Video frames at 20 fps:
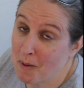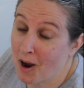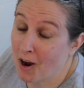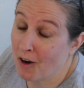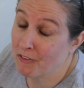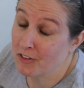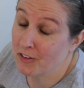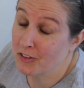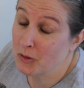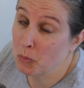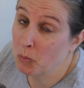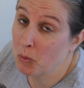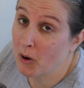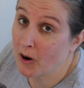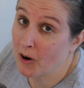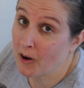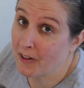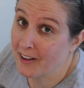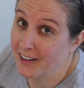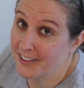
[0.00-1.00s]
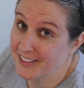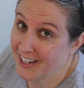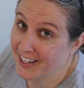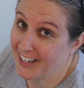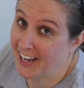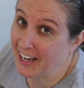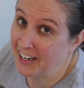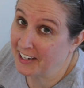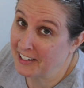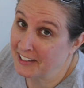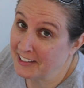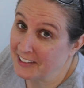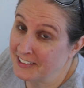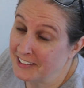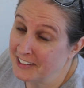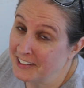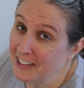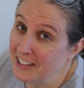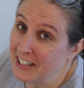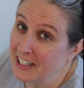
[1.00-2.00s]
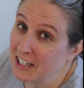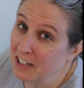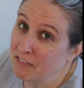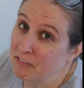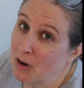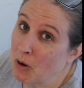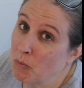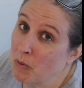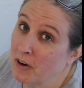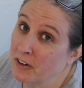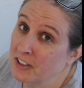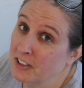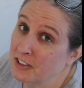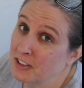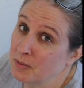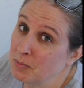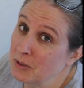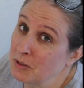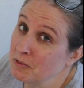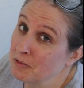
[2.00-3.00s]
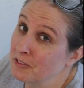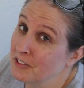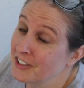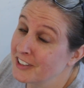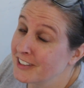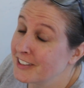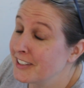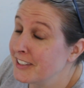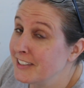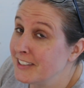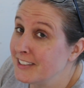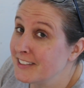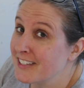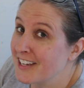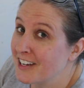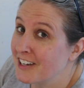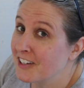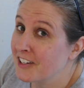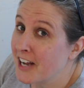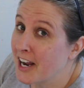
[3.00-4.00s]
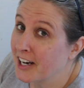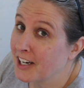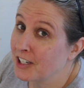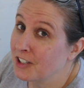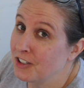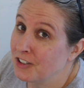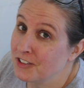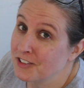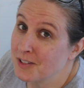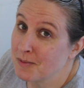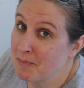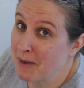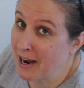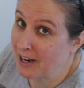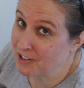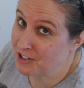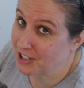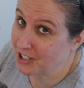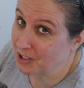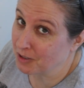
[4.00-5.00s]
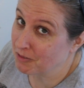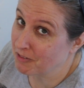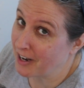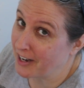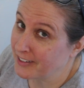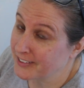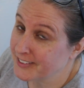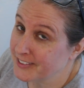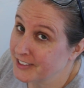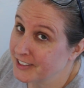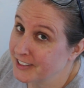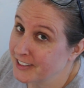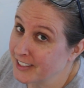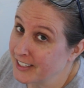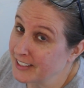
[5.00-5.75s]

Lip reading: off of the wall as I can. If I wanted to be really detailed, I could use a magic eraser.